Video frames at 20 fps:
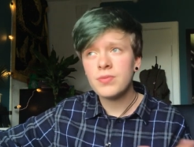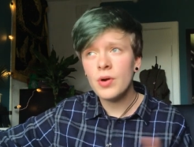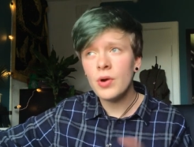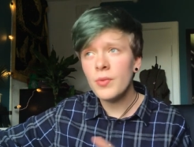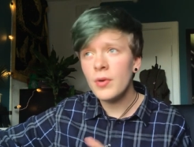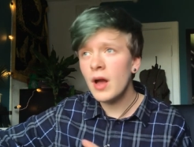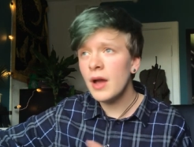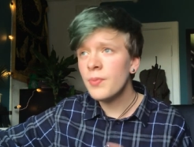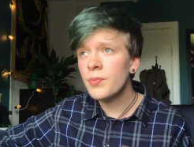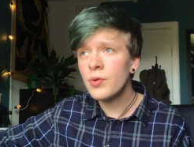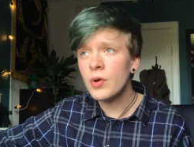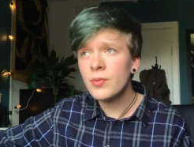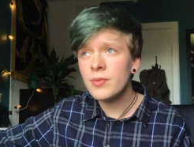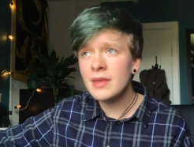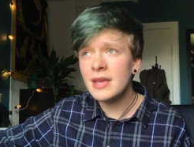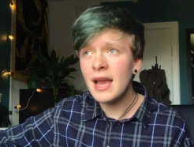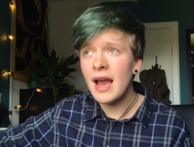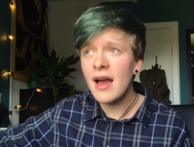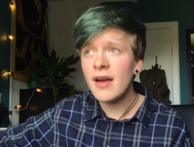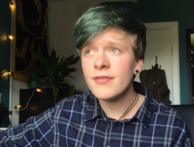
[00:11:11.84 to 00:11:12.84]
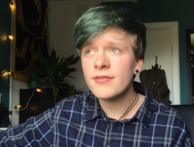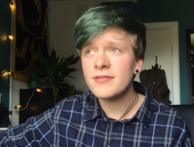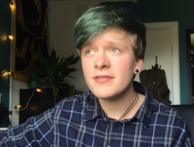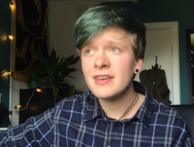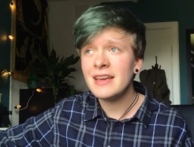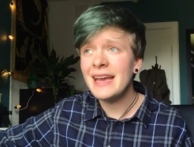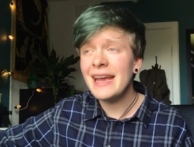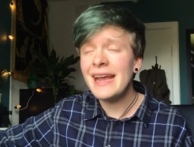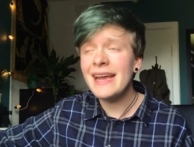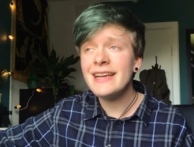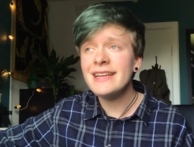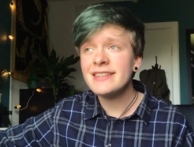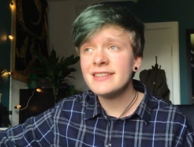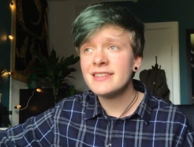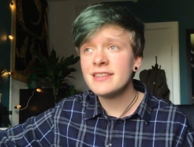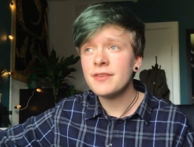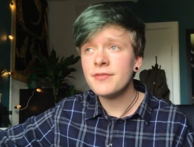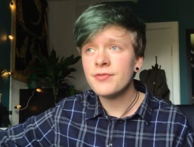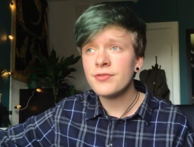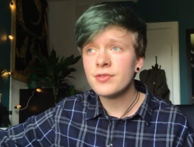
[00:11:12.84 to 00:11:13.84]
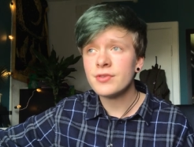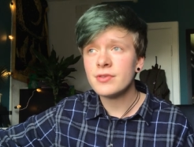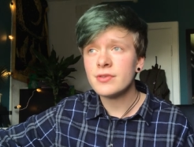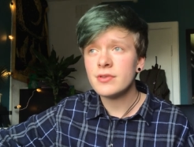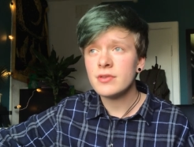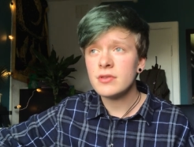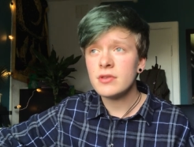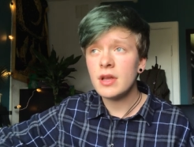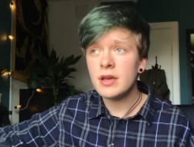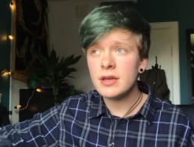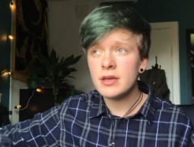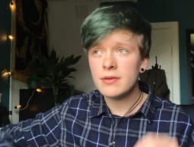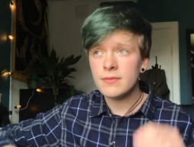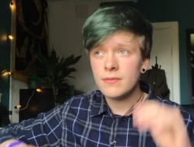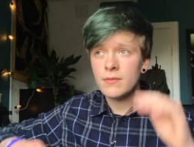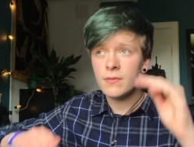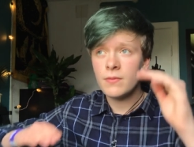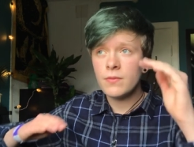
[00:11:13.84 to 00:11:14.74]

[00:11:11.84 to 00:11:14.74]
I probably have 8 different, like,